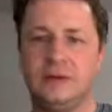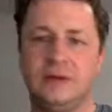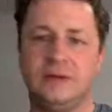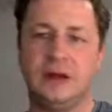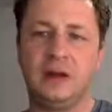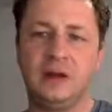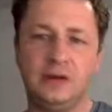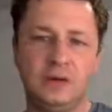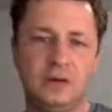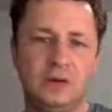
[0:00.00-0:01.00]
We've got our
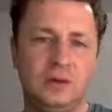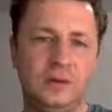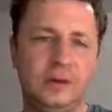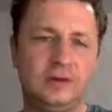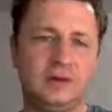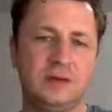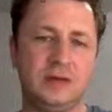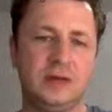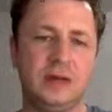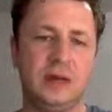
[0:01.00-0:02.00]
two toolpaths that were
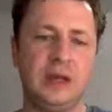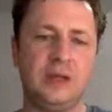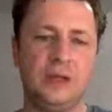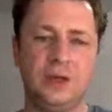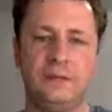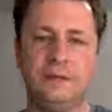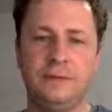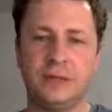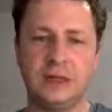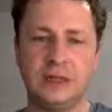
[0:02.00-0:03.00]
created, one
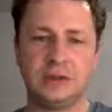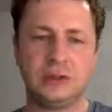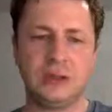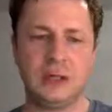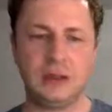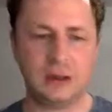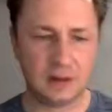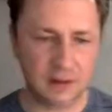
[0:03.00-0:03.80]
for each sheet.